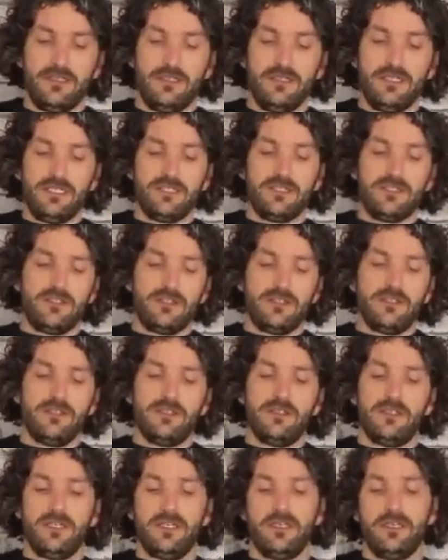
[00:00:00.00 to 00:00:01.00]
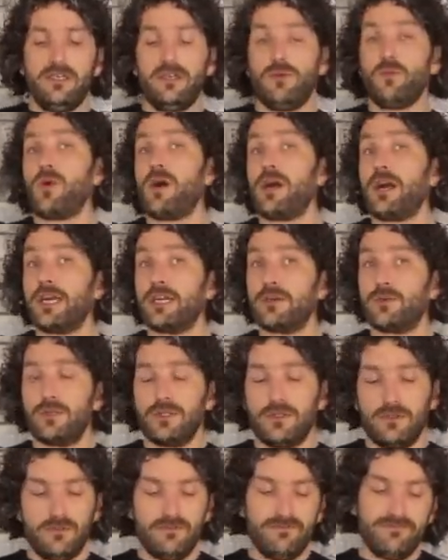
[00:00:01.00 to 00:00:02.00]
this wire
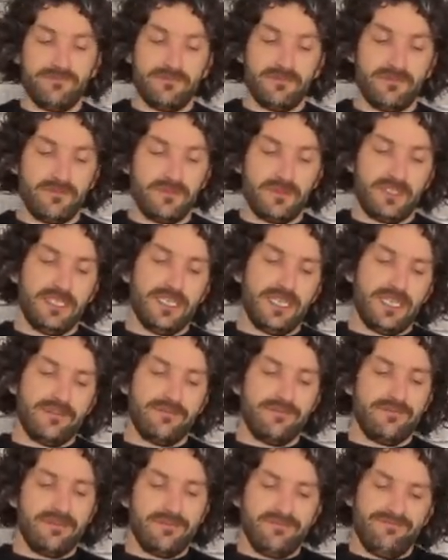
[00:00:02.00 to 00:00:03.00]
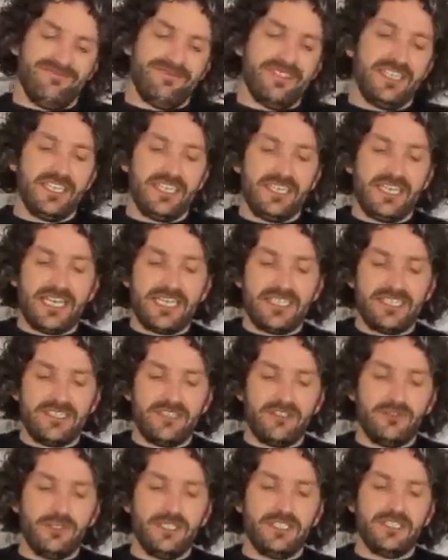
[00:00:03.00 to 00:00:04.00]
will get connected
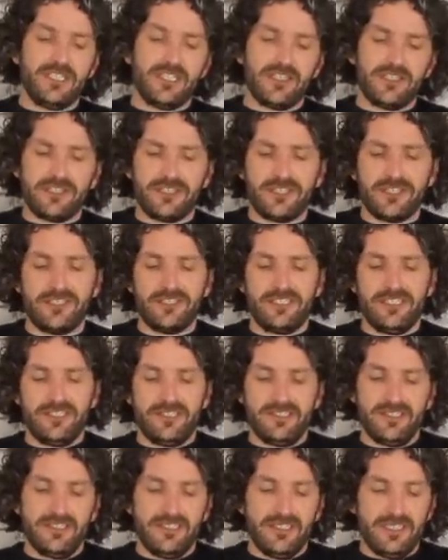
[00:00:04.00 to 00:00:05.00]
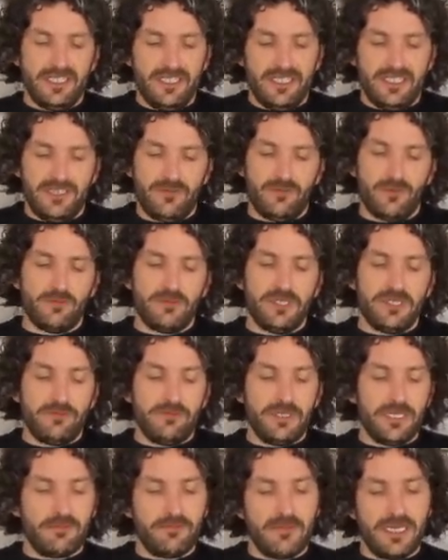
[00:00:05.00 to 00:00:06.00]
to each other and it will be a
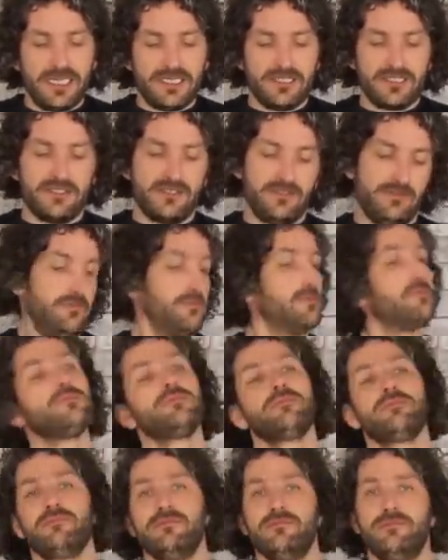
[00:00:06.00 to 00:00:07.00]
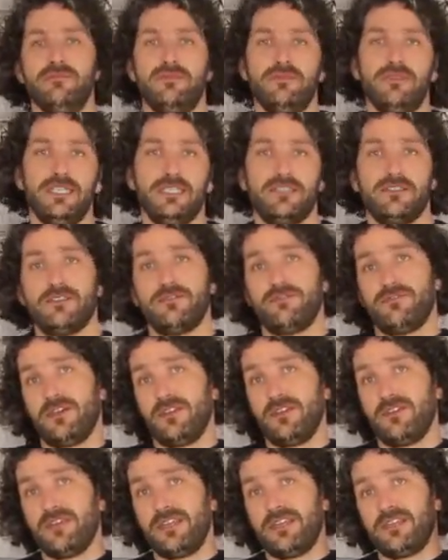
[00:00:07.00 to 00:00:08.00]
big mess. That's the
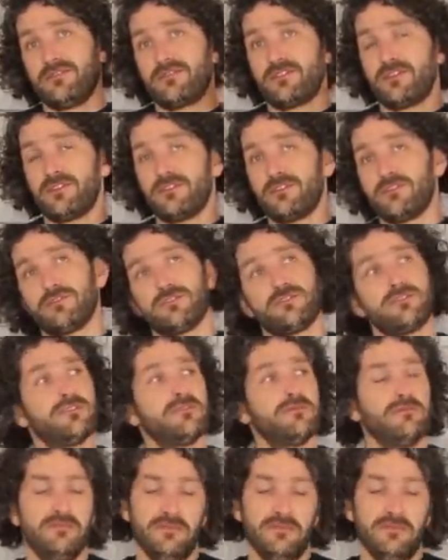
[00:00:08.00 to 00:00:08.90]
fun thing of curls.